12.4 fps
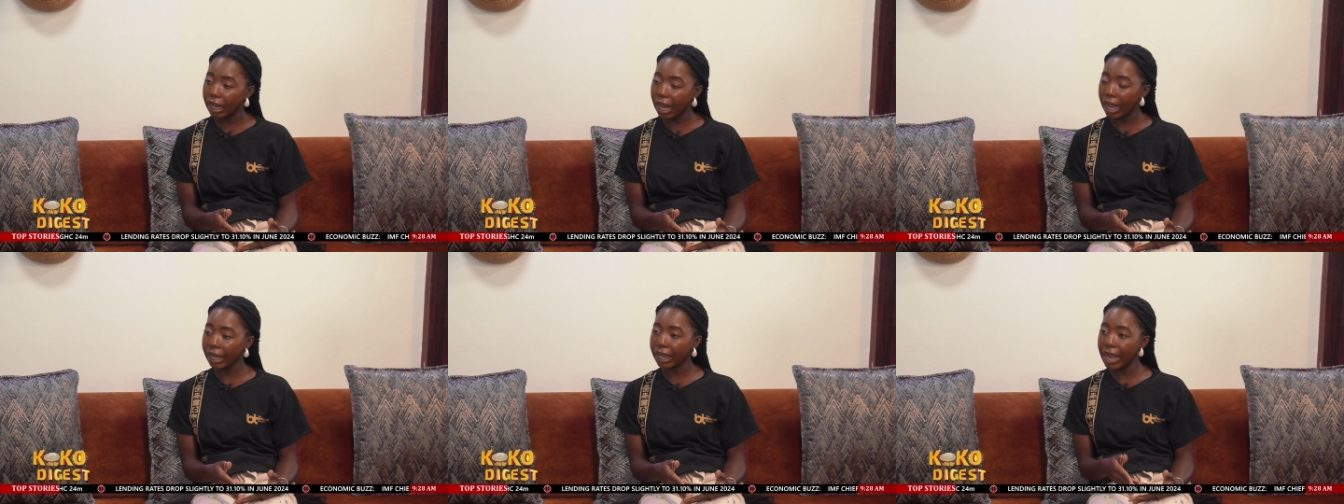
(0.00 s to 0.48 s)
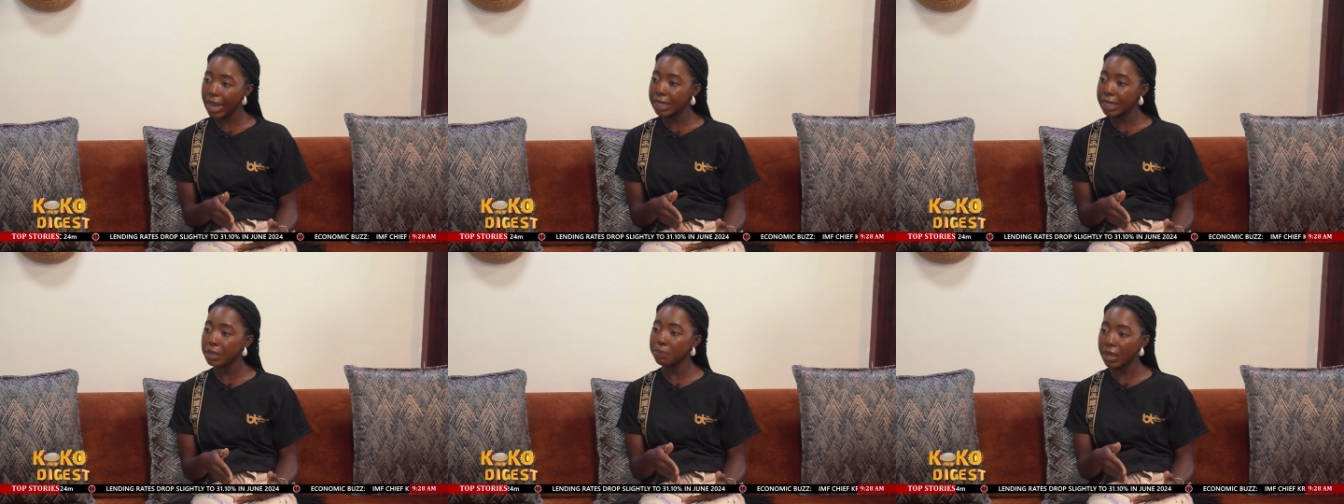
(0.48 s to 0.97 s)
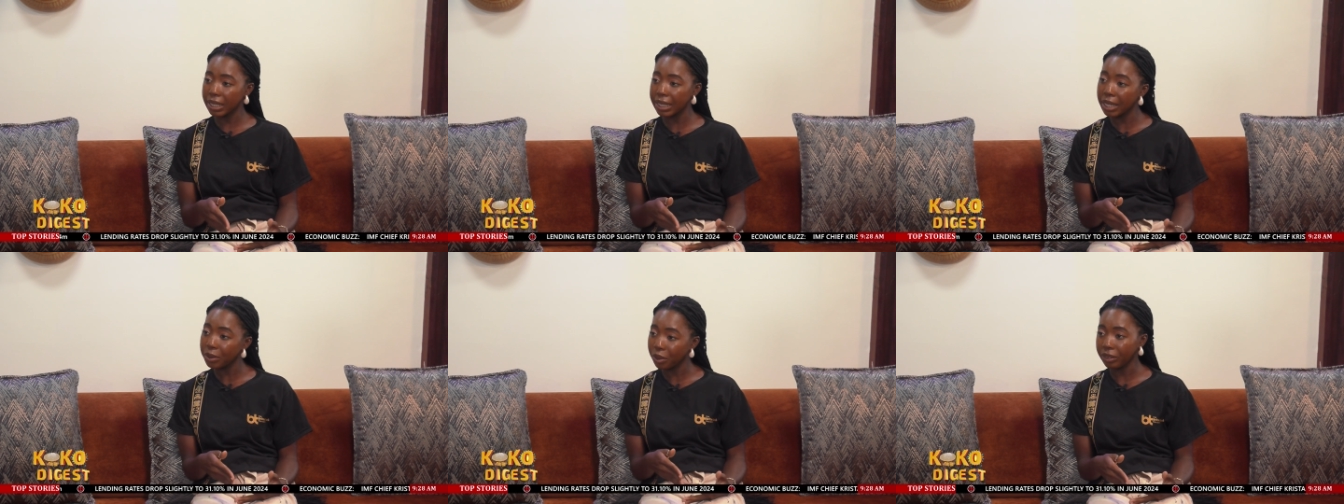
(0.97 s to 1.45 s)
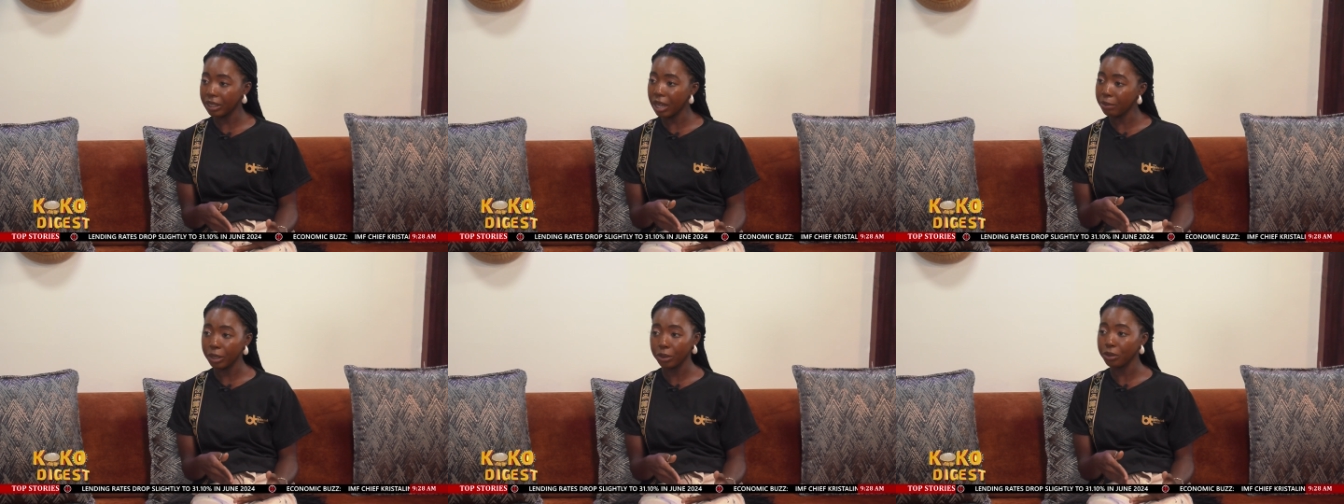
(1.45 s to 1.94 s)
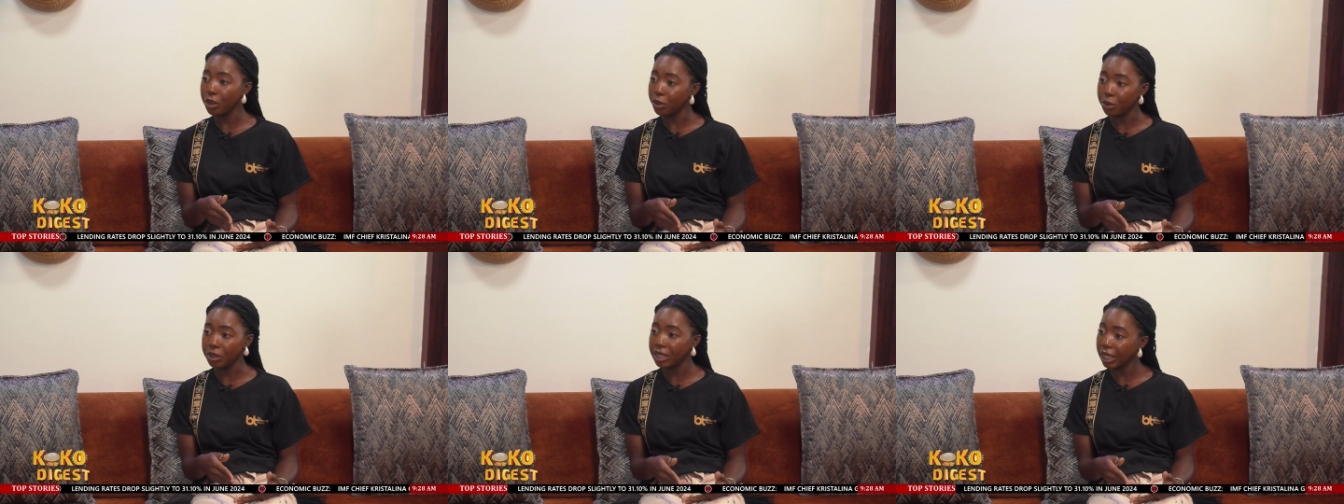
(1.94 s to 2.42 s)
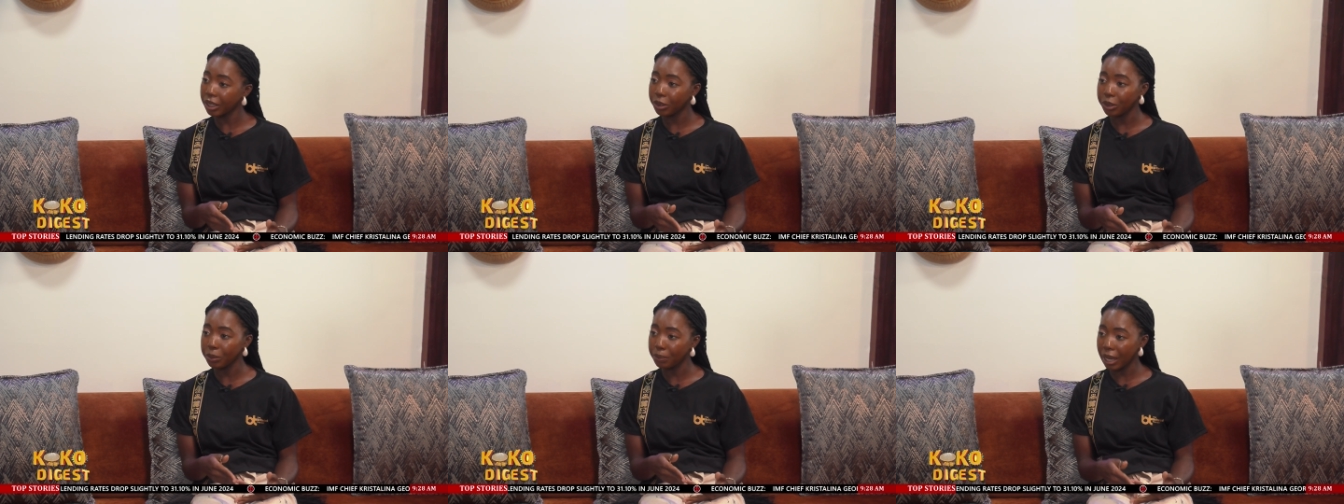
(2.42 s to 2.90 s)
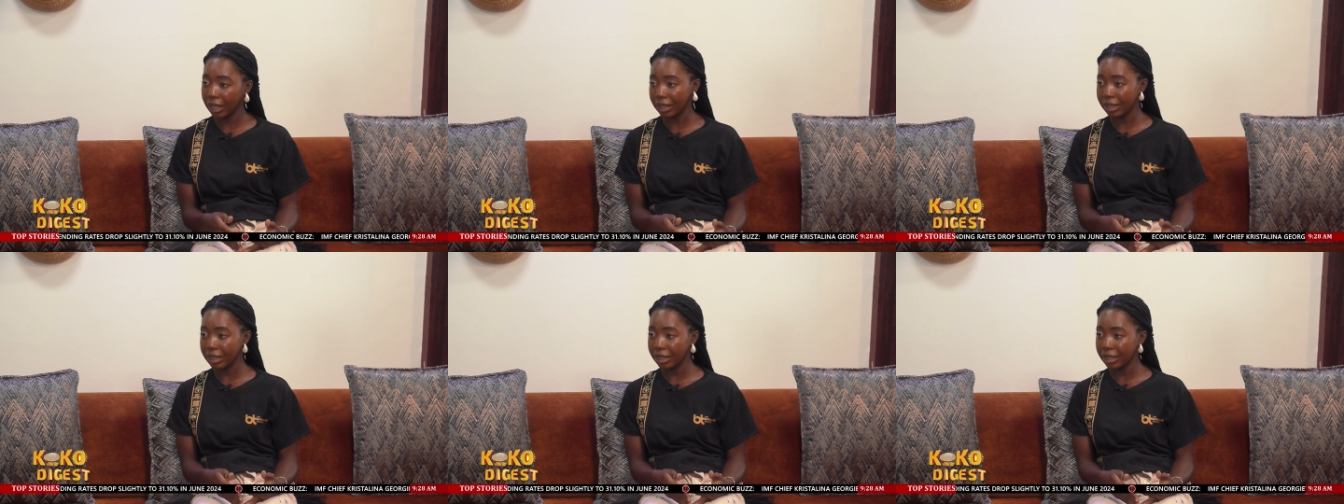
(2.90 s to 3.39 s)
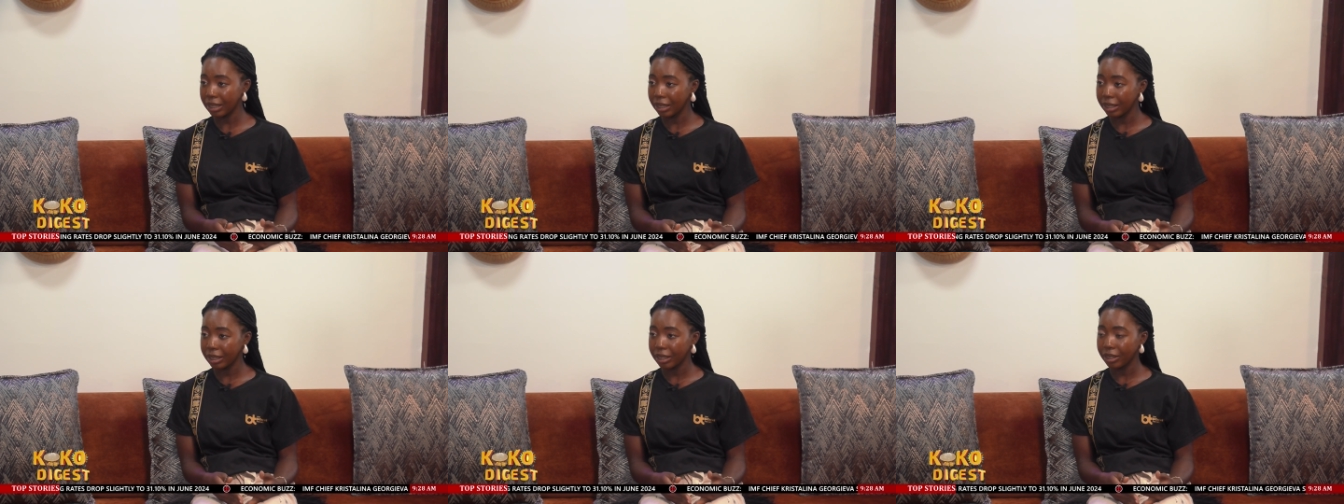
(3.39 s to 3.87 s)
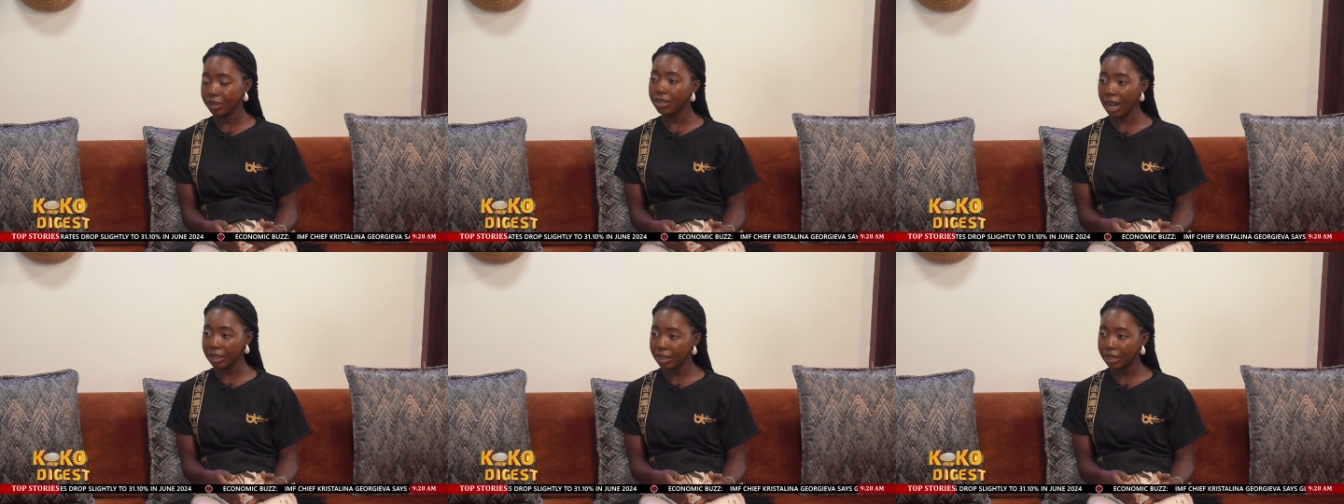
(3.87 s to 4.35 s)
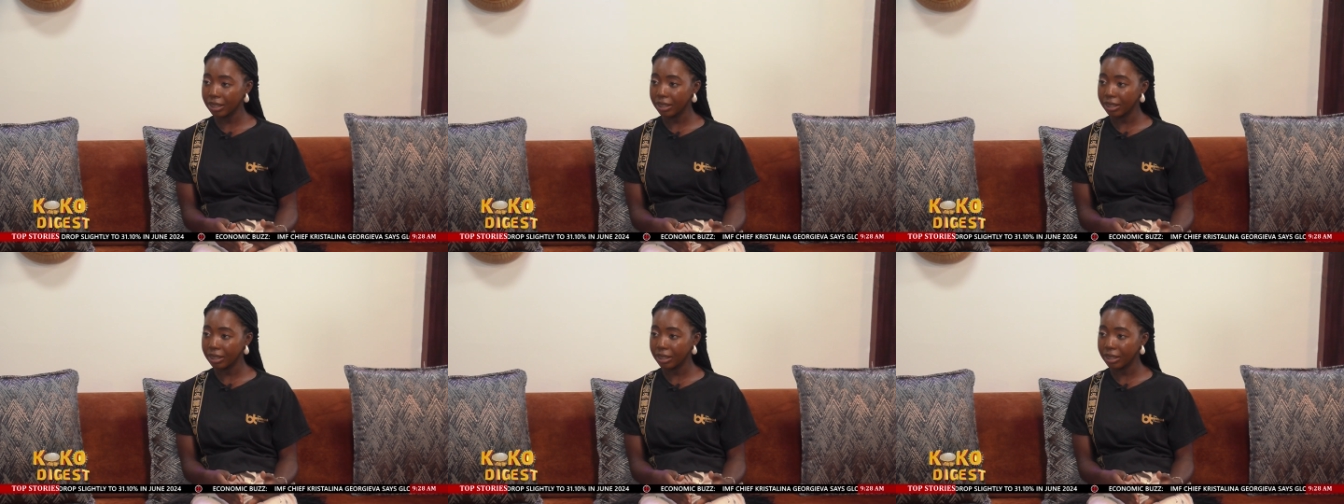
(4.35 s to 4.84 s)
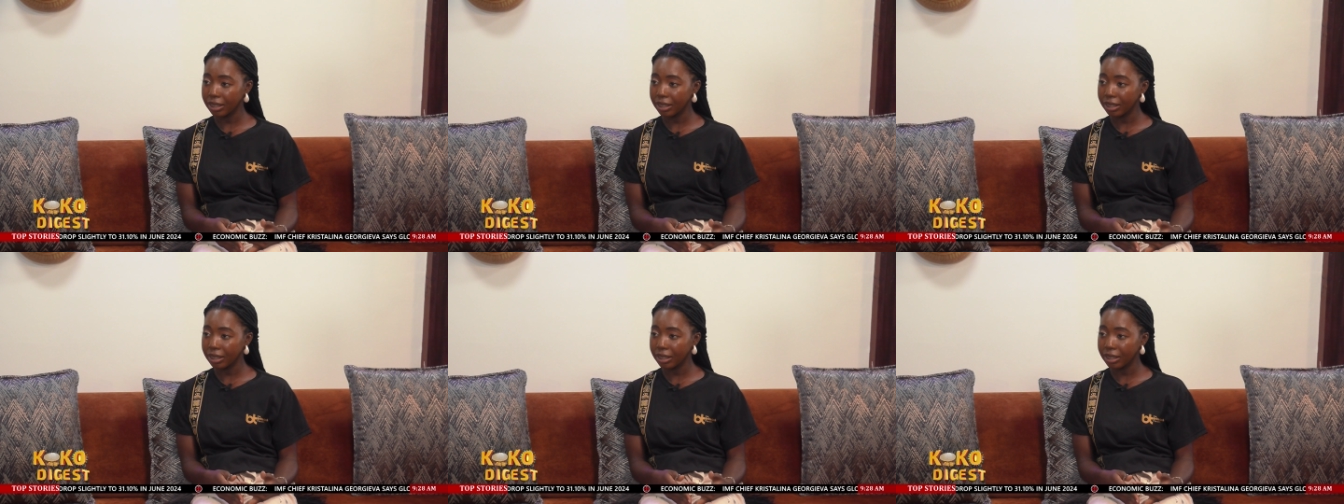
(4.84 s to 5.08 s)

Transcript: Like eighty percent of them did not use sanitary pads. What were they using? Rags.